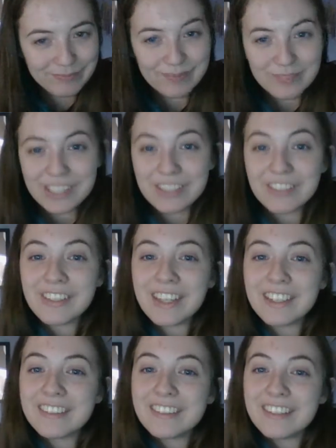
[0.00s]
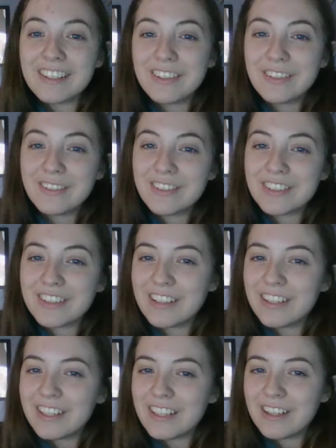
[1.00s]
we got that. I was
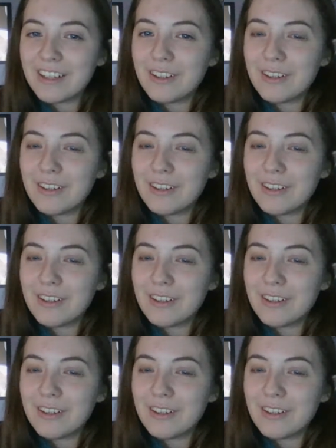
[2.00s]
like,